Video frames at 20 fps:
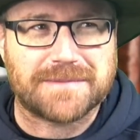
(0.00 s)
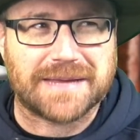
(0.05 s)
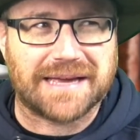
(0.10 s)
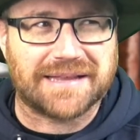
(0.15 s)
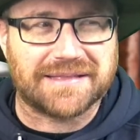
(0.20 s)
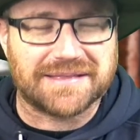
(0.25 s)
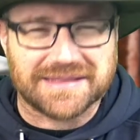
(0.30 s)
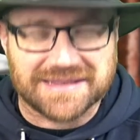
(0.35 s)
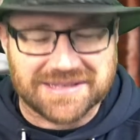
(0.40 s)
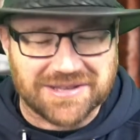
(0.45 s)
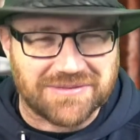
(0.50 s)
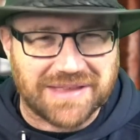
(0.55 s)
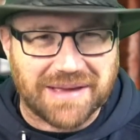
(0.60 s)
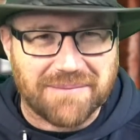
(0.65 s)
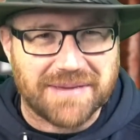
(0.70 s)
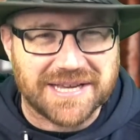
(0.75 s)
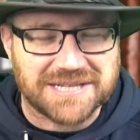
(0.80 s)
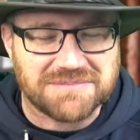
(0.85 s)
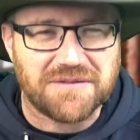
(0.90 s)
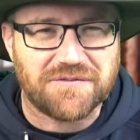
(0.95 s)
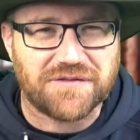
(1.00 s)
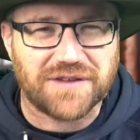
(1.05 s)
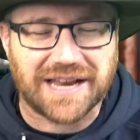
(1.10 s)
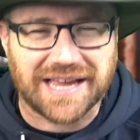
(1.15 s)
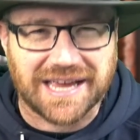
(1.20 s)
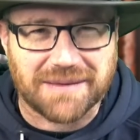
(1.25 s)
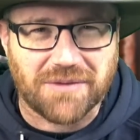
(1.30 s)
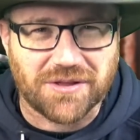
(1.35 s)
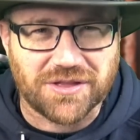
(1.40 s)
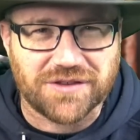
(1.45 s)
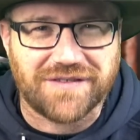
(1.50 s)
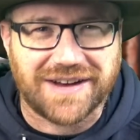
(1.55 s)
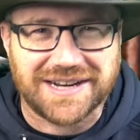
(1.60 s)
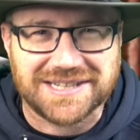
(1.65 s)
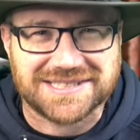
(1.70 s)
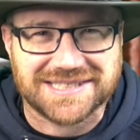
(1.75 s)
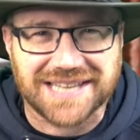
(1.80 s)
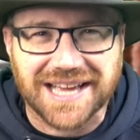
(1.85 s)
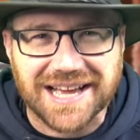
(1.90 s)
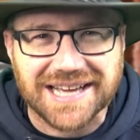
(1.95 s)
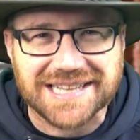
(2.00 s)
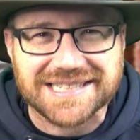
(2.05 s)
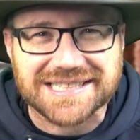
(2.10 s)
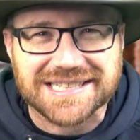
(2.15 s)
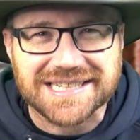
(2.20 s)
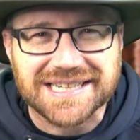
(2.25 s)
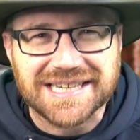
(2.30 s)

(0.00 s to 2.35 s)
And so that makes me feel like I'm on the right side.